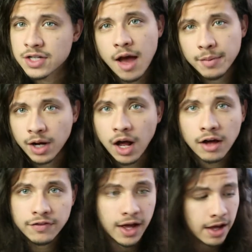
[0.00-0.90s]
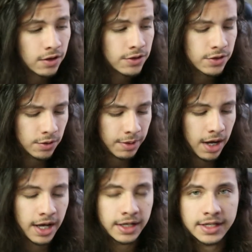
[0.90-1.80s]
to top it off, I also
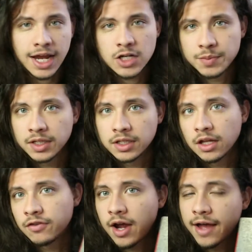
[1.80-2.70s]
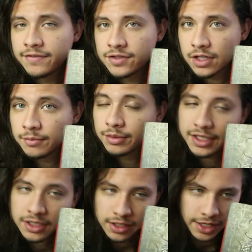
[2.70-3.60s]
bought H.P. Lovecraft's
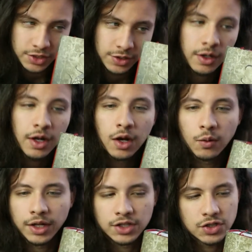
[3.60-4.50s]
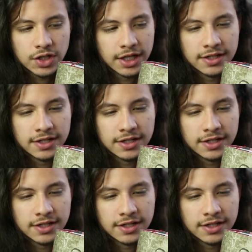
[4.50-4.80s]
complete collection, which